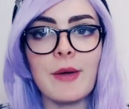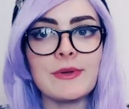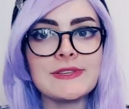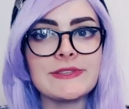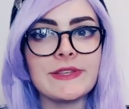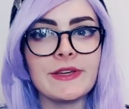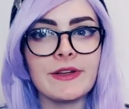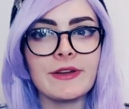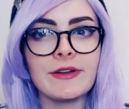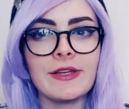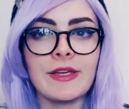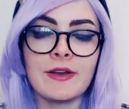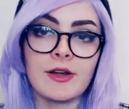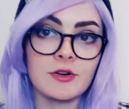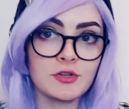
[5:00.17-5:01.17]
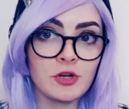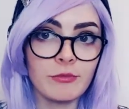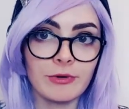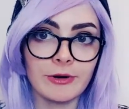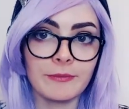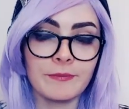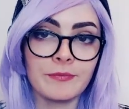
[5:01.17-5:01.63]
I was there in
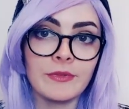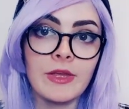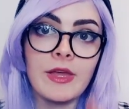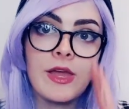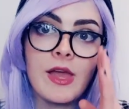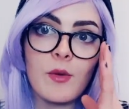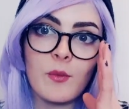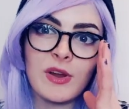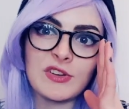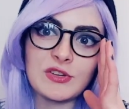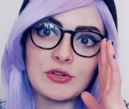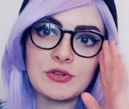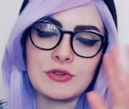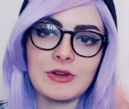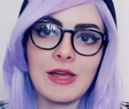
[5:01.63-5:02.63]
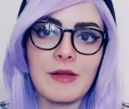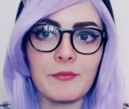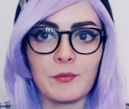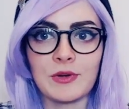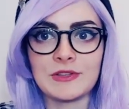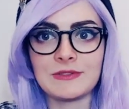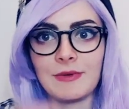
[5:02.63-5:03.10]
October, which
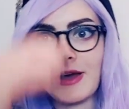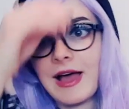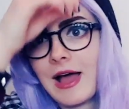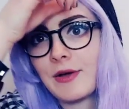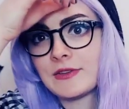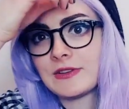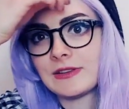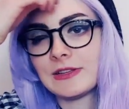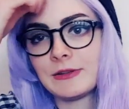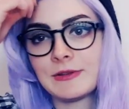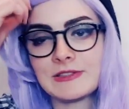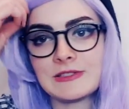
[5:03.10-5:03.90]
I was a little